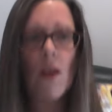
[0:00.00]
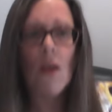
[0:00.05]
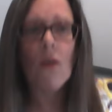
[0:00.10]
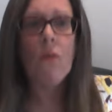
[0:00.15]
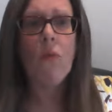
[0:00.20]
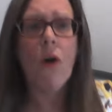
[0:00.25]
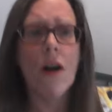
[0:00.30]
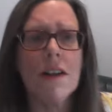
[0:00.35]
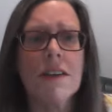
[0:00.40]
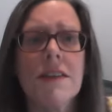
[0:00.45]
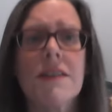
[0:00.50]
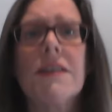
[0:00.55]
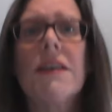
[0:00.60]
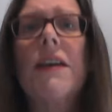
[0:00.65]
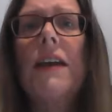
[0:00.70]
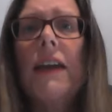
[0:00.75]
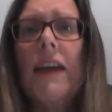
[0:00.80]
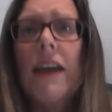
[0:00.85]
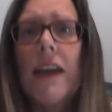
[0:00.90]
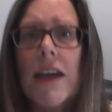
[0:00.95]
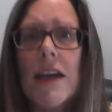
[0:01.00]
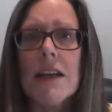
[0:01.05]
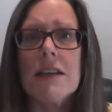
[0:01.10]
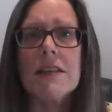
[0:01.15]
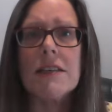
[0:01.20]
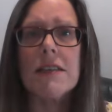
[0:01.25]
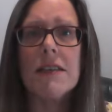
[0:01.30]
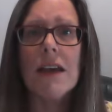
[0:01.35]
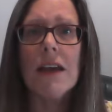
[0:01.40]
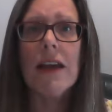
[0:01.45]
What
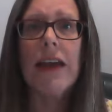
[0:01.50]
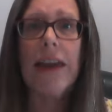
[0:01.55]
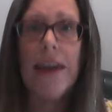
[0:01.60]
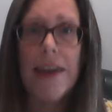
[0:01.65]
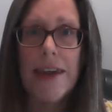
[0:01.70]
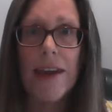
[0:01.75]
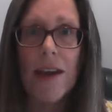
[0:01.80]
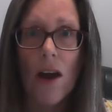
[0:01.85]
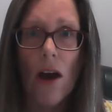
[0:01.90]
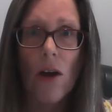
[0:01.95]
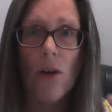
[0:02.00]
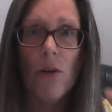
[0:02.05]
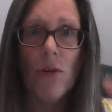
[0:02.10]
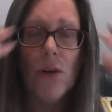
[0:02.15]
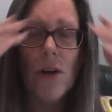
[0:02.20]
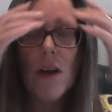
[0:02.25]
is ego?